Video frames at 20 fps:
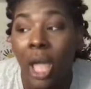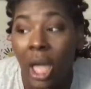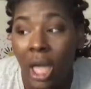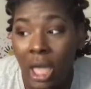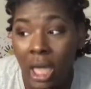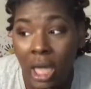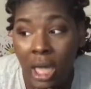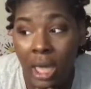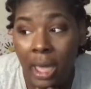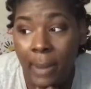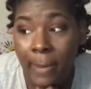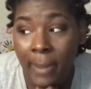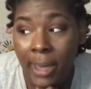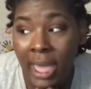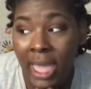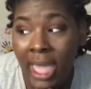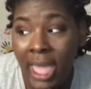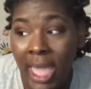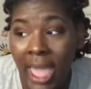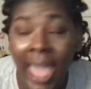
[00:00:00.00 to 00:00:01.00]

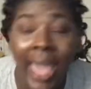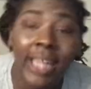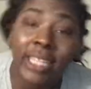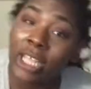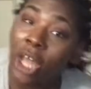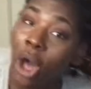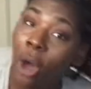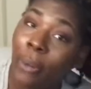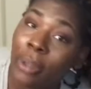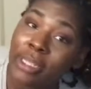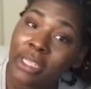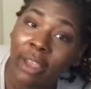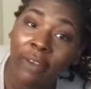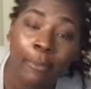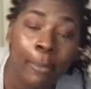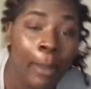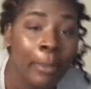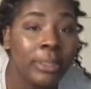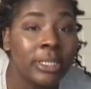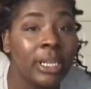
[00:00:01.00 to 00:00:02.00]
um, as I always say,
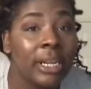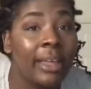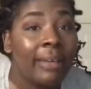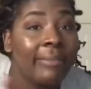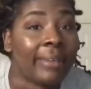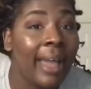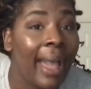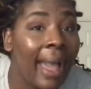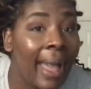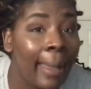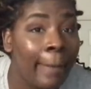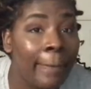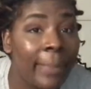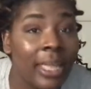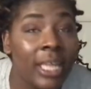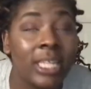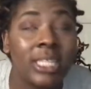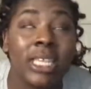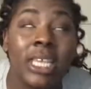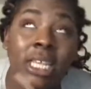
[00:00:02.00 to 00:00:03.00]
remember to love God
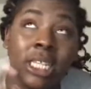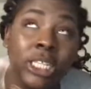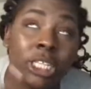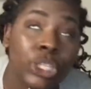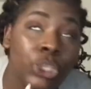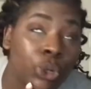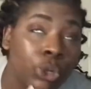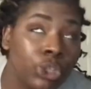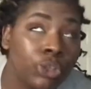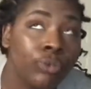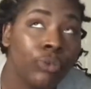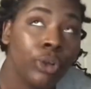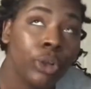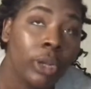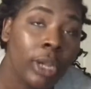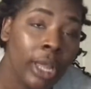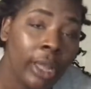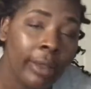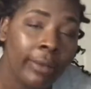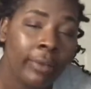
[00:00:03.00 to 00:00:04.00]
because He's the source of
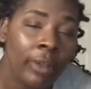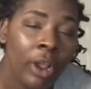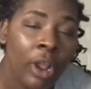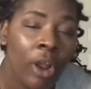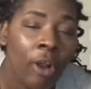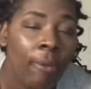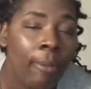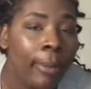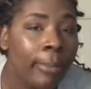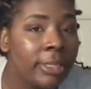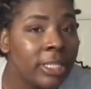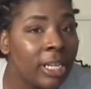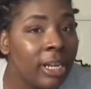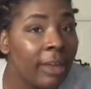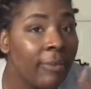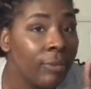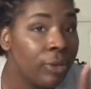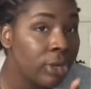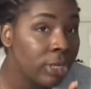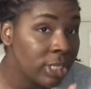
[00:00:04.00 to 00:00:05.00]
real love. Remember to
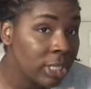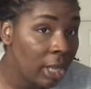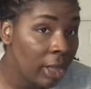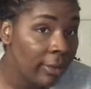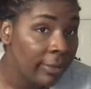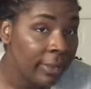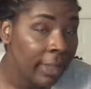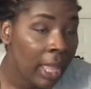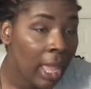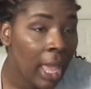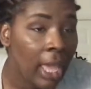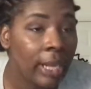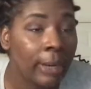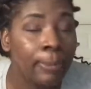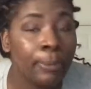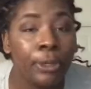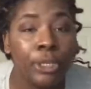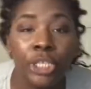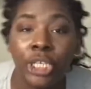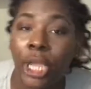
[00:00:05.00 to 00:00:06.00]
love yourself and
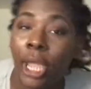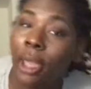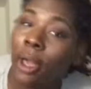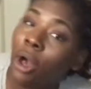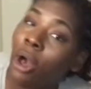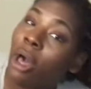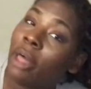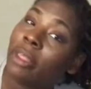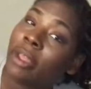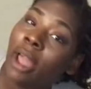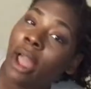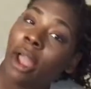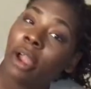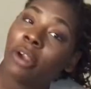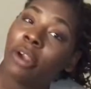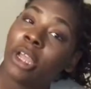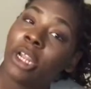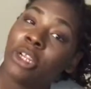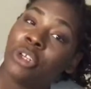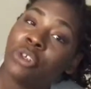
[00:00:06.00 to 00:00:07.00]
appreciate all that
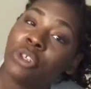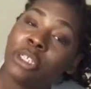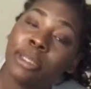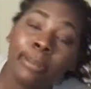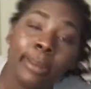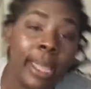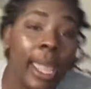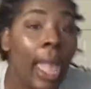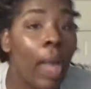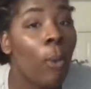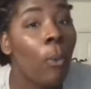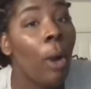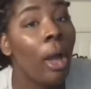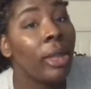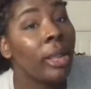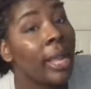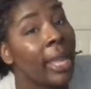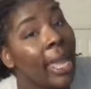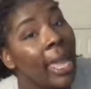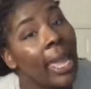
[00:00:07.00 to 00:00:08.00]
God created you to be. And
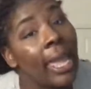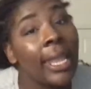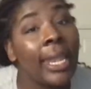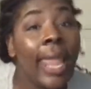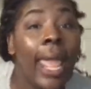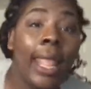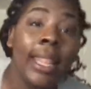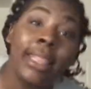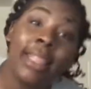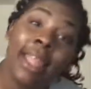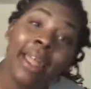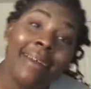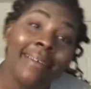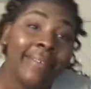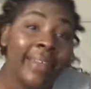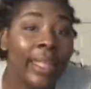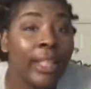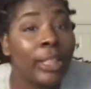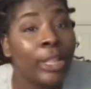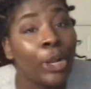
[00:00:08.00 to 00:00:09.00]
while you're getting that
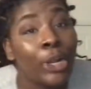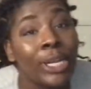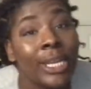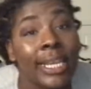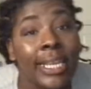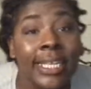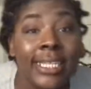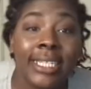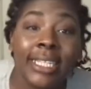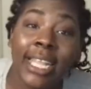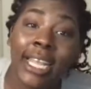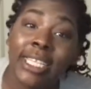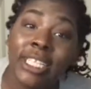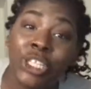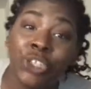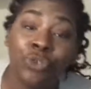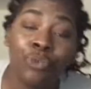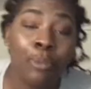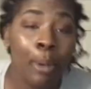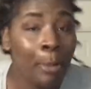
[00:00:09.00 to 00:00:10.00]
love and learning these
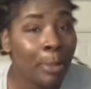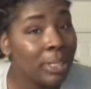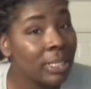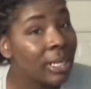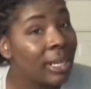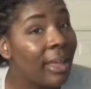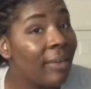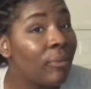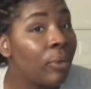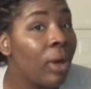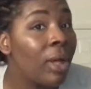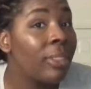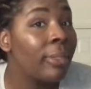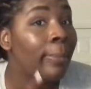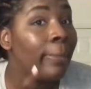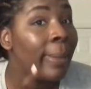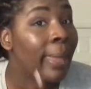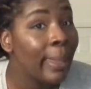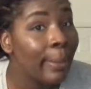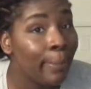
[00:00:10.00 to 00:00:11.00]
lessons, remember to love on
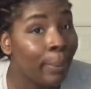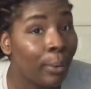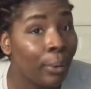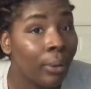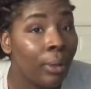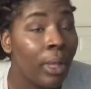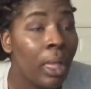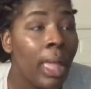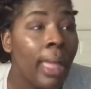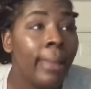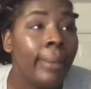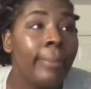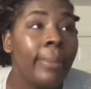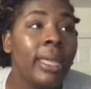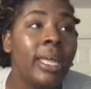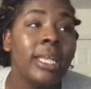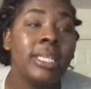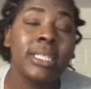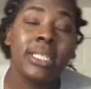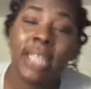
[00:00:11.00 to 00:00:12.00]
other people
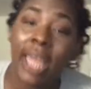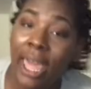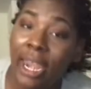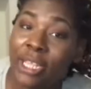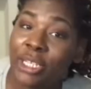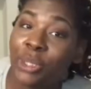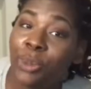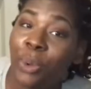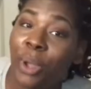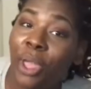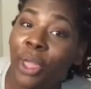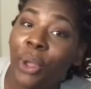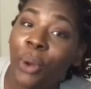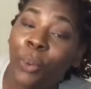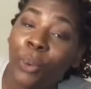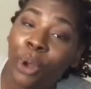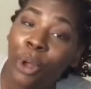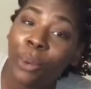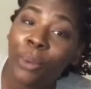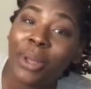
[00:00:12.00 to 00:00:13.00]
because that is the way
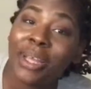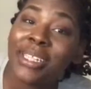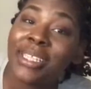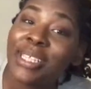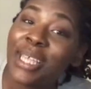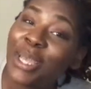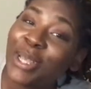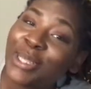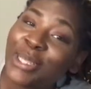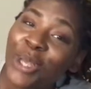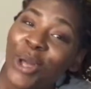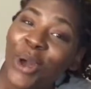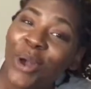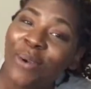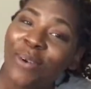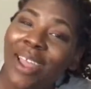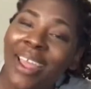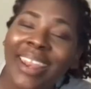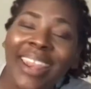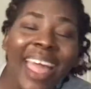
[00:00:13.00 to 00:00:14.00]
your world will continue to go
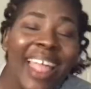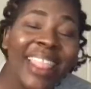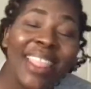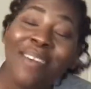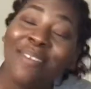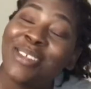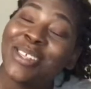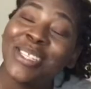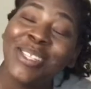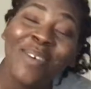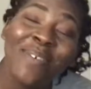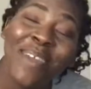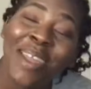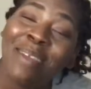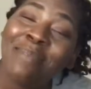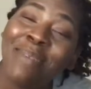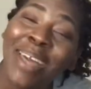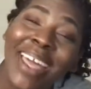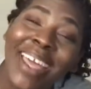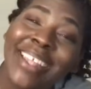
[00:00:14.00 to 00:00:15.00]
around. I love you so
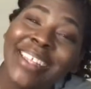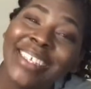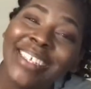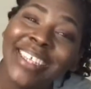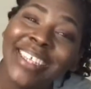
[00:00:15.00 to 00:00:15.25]
very much.